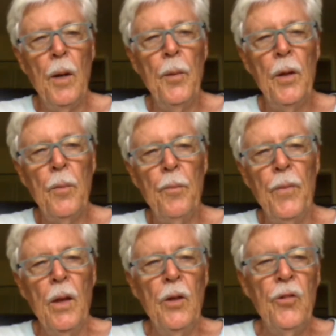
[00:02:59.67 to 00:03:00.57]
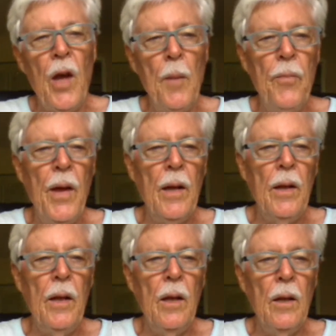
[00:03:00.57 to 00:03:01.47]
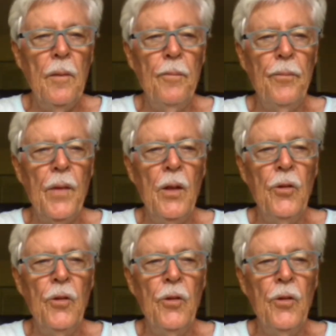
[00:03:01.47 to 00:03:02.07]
I'm going to type that in and